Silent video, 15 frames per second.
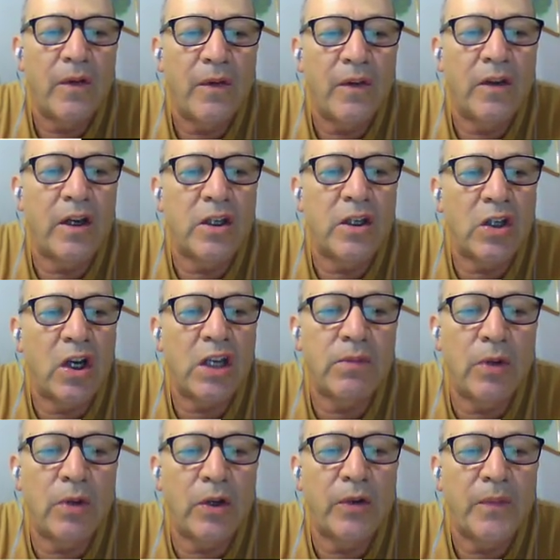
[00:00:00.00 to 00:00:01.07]
The result is
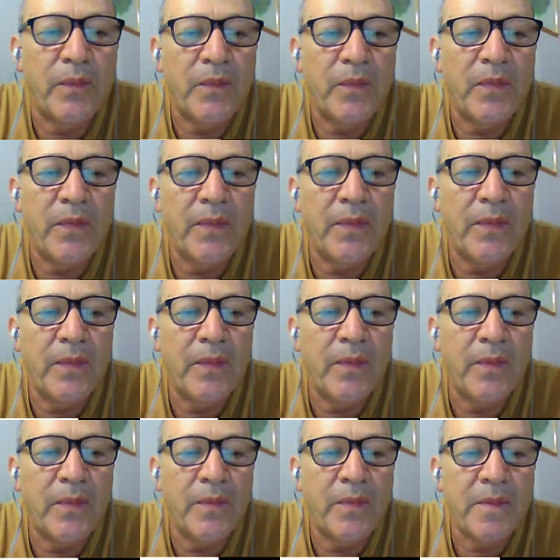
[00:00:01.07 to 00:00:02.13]
blue.
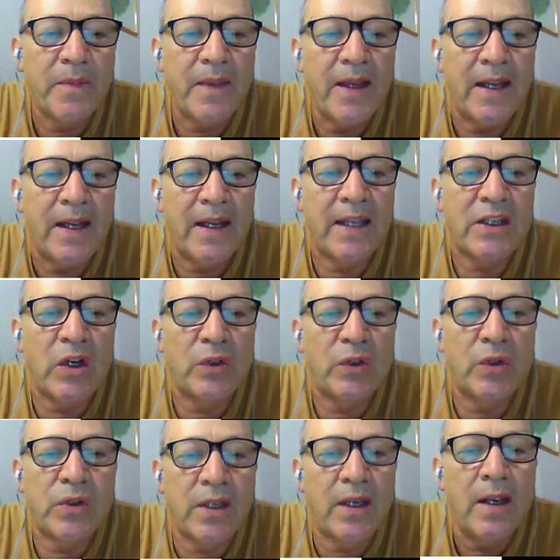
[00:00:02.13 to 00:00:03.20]
Let's go to
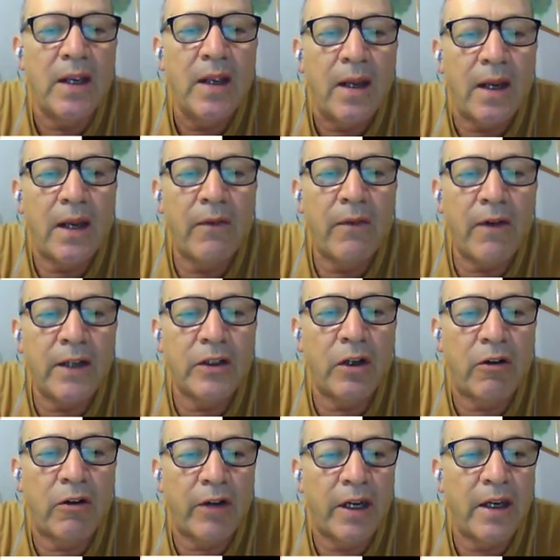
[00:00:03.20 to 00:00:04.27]
see
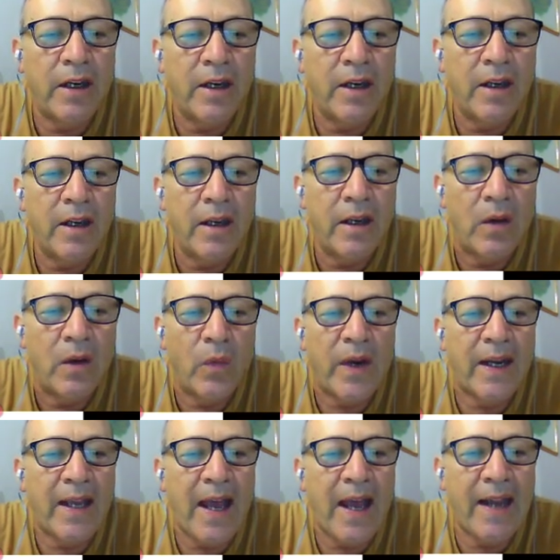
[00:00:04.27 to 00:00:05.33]
laboratory. We are
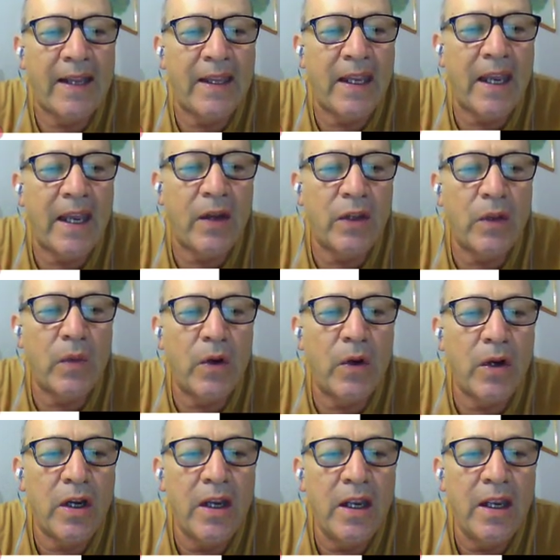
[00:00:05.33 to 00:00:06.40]
carrying the end of the word
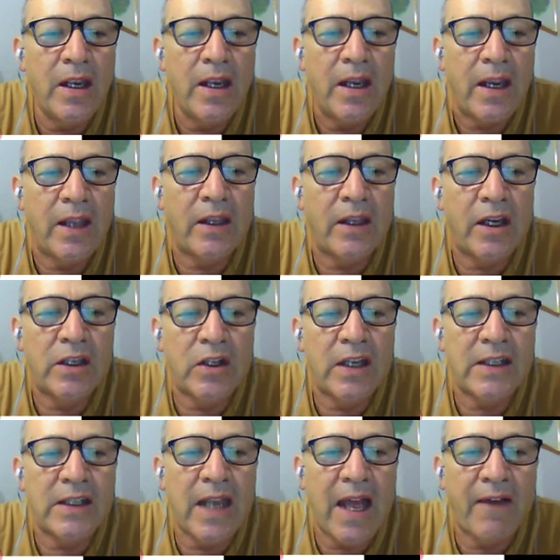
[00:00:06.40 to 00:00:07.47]
and the result is
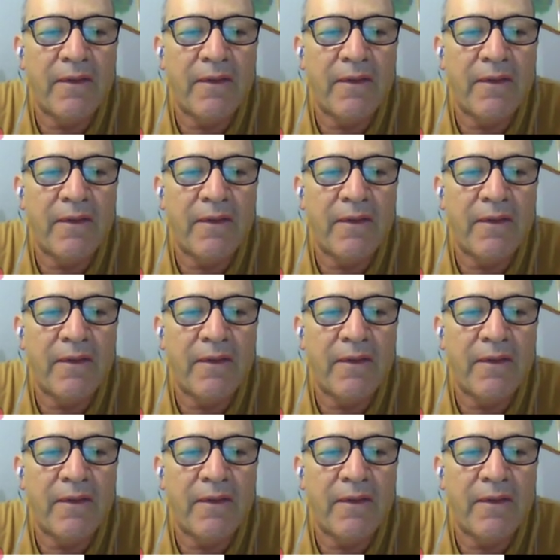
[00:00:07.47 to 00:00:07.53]
lab.